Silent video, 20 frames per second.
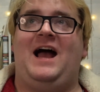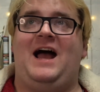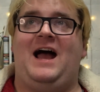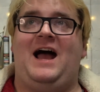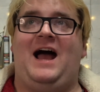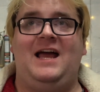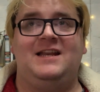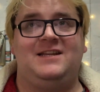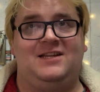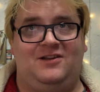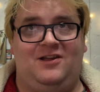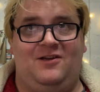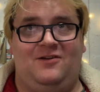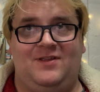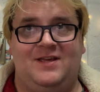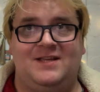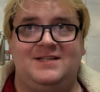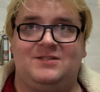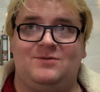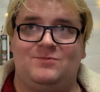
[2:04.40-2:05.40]
I didn't know
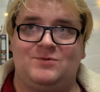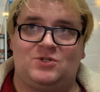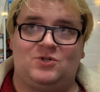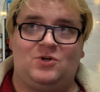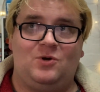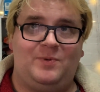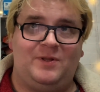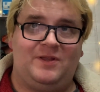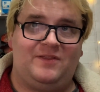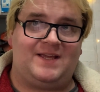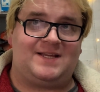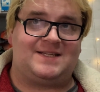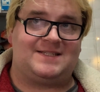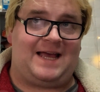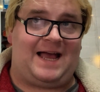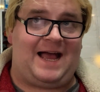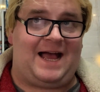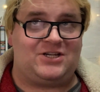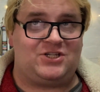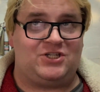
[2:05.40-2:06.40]
this. There was a couple of things
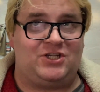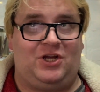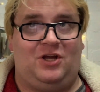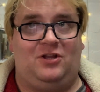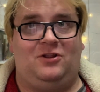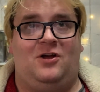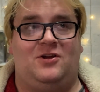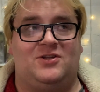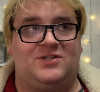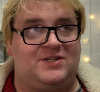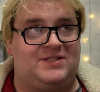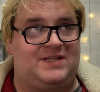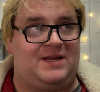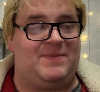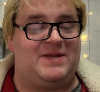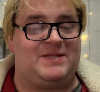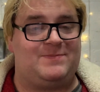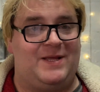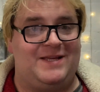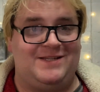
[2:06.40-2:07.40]
that actually got lost because I
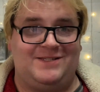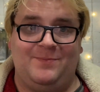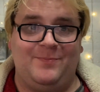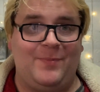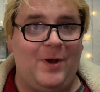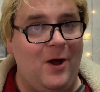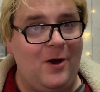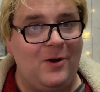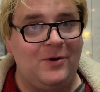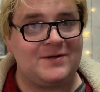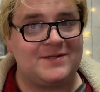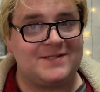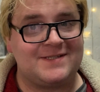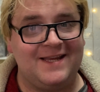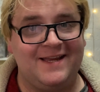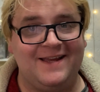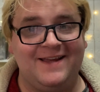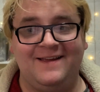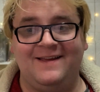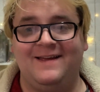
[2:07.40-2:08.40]
misplaced a box.
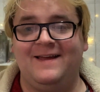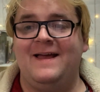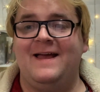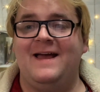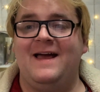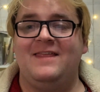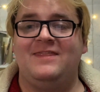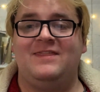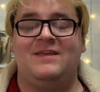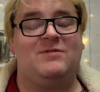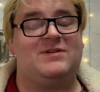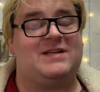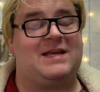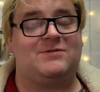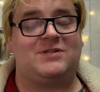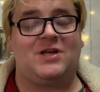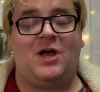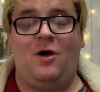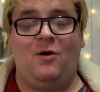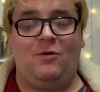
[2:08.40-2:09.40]
It
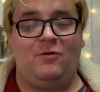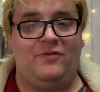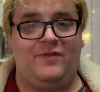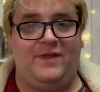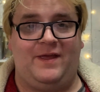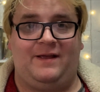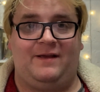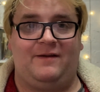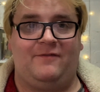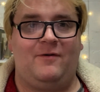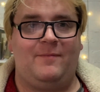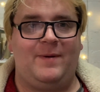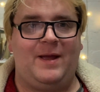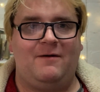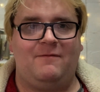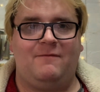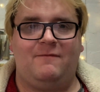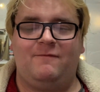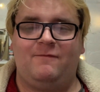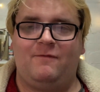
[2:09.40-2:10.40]
was a whole thing for
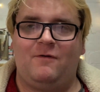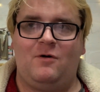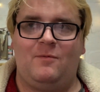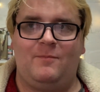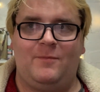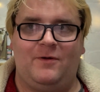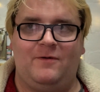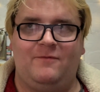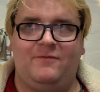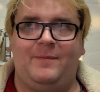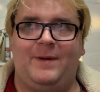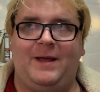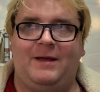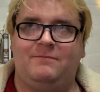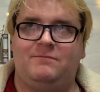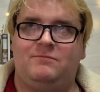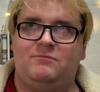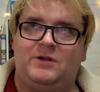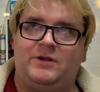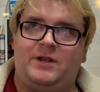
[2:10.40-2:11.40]
about 4 months.
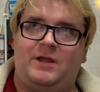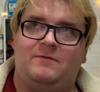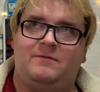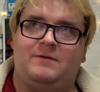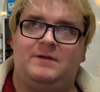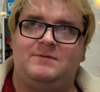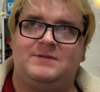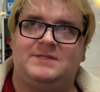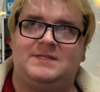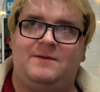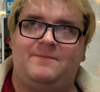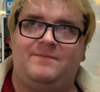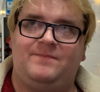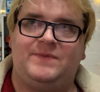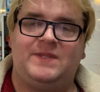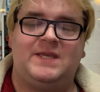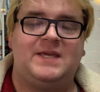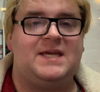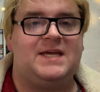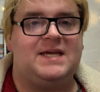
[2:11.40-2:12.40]
It was
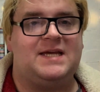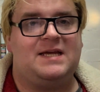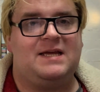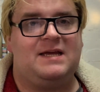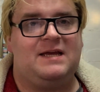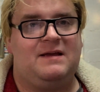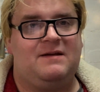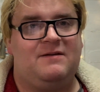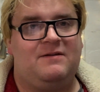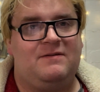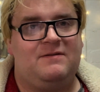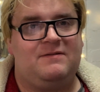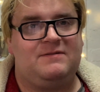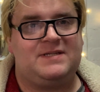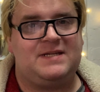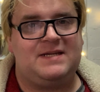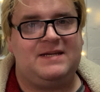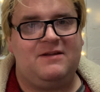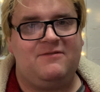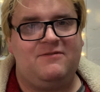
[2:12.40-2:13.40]

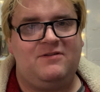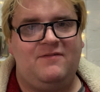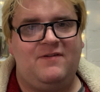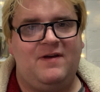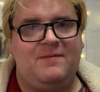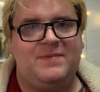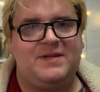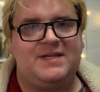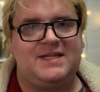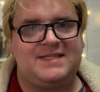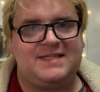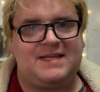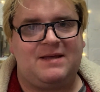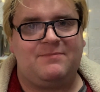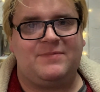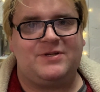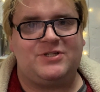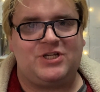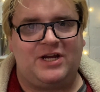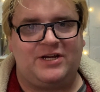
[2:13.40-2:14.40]
November,
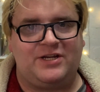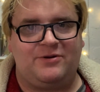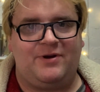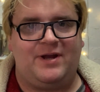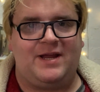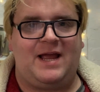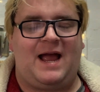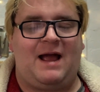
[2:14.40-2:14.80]
December, January.